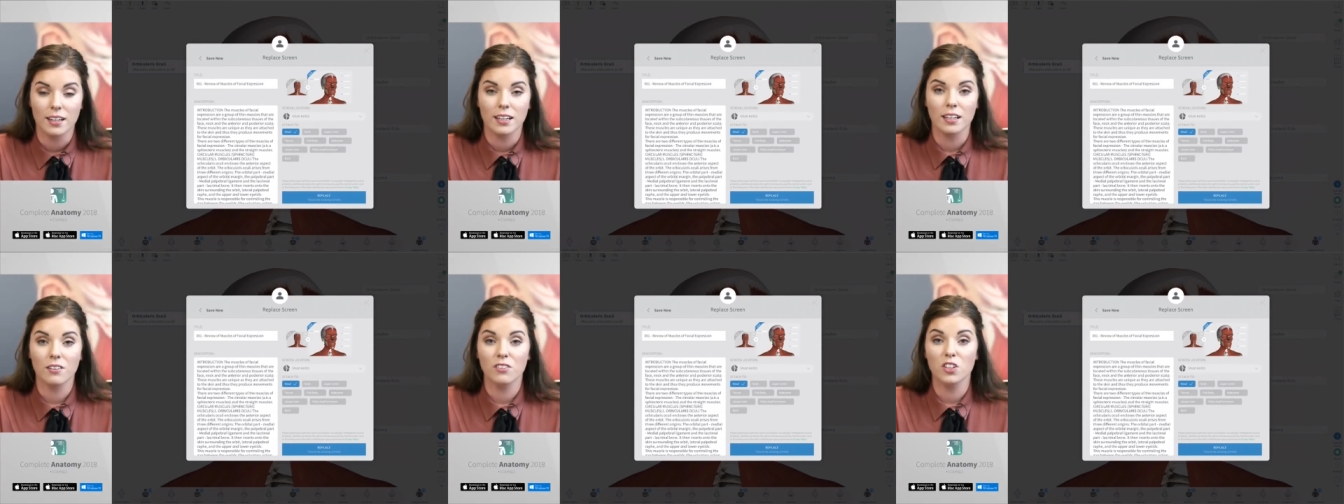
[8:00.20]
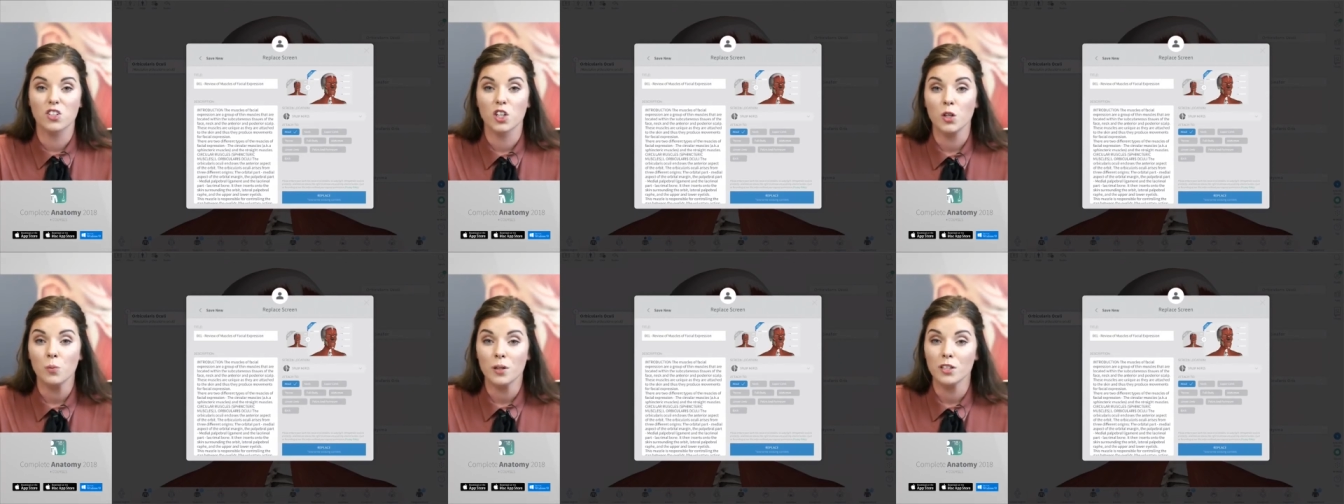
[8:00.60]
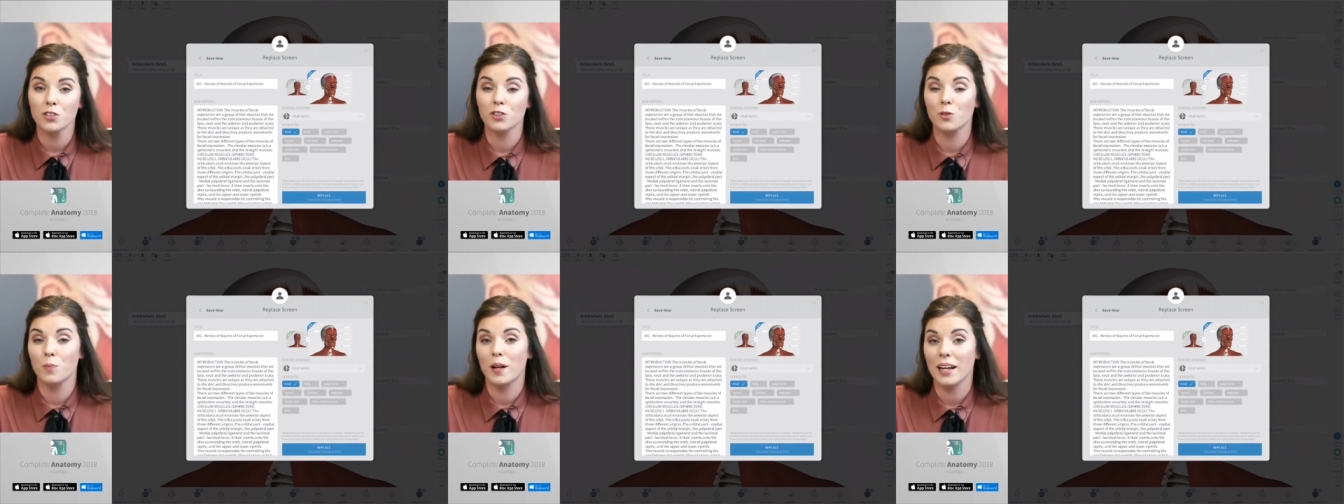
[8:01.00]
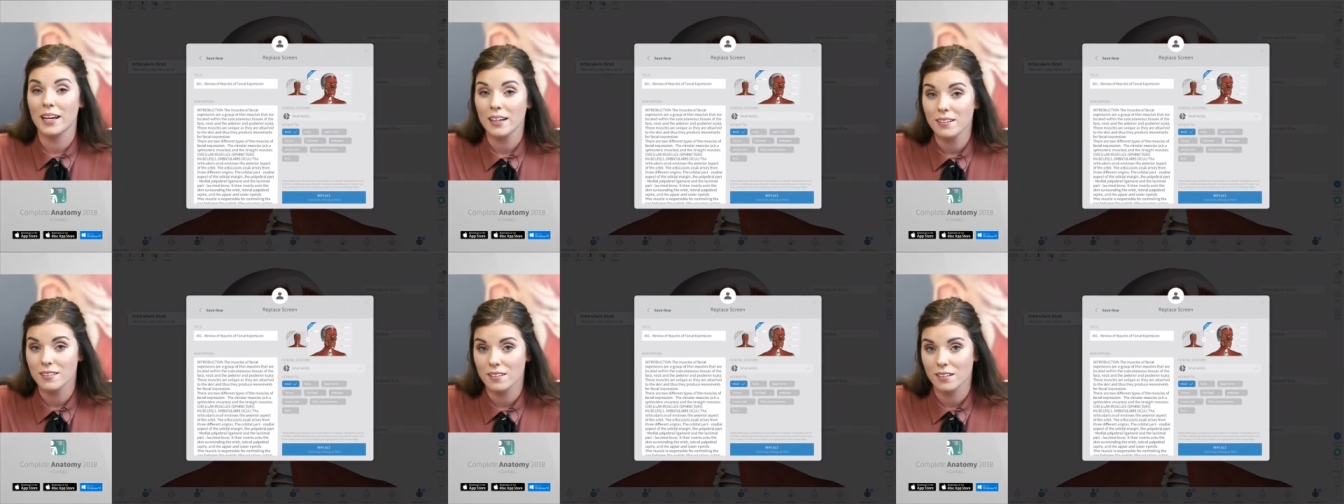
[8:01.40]
If you don't want to
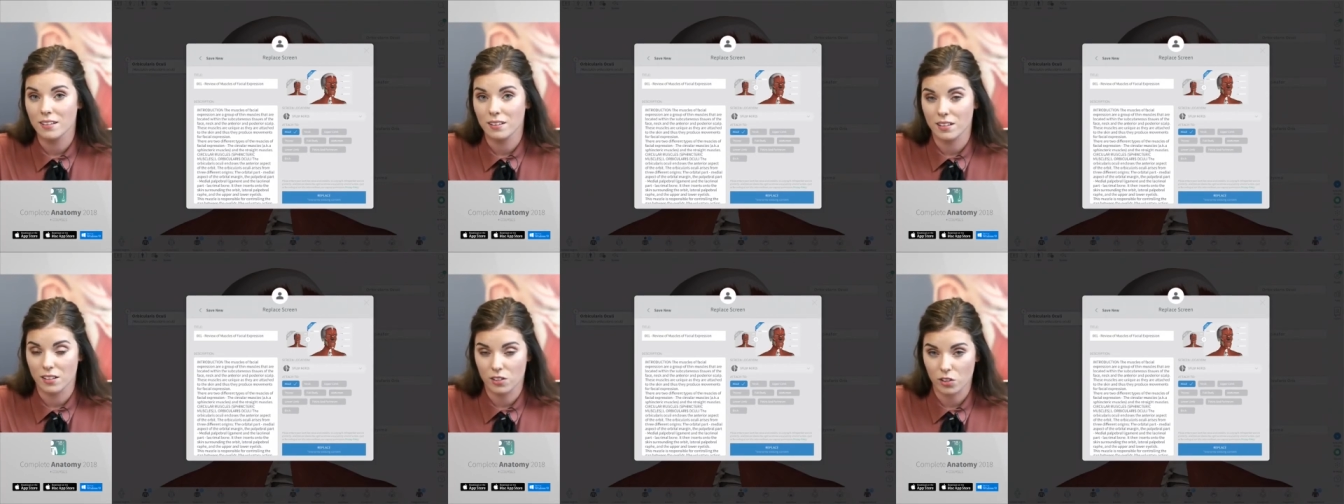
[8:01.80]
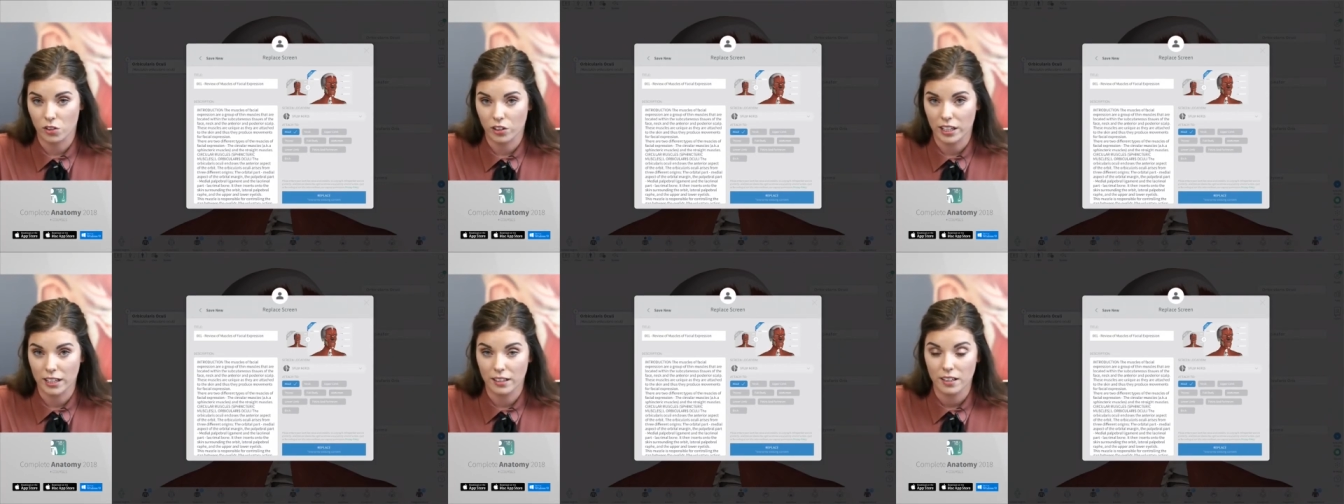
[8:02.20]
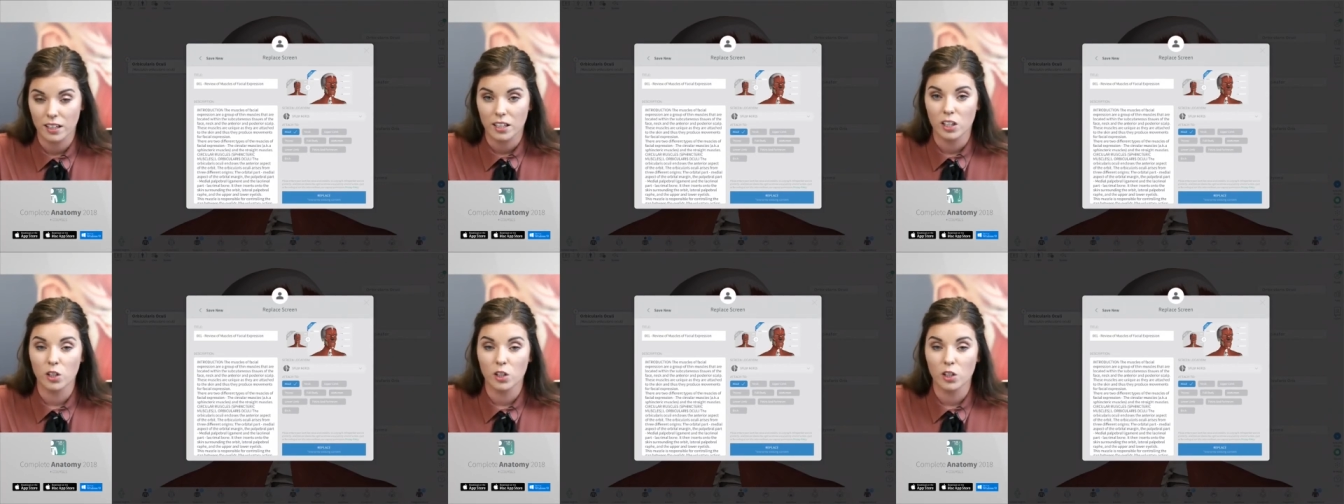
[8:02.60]
replace the screen,